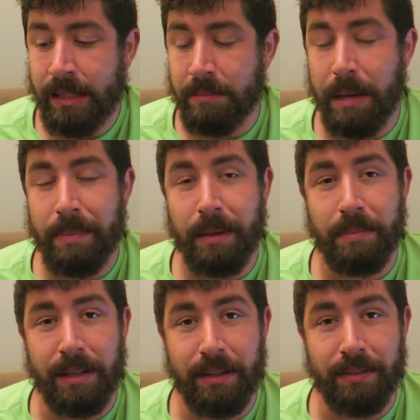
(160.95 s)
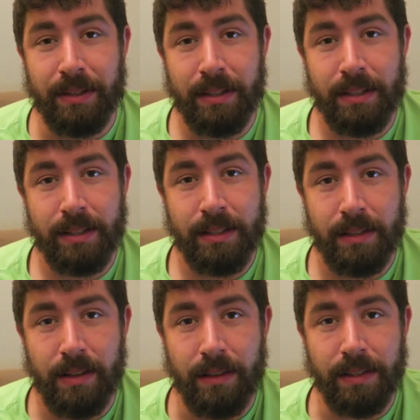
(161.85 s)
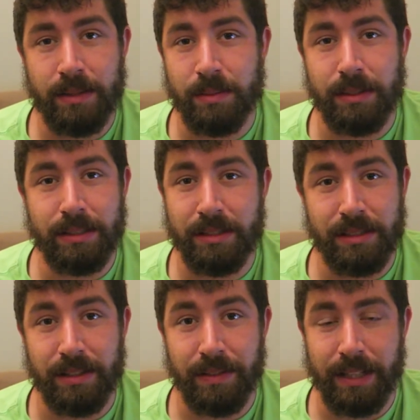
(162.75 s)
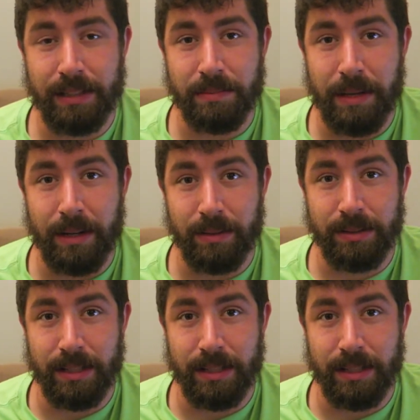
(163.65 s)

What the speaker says: my pet peeve on this one is just everything's backwards,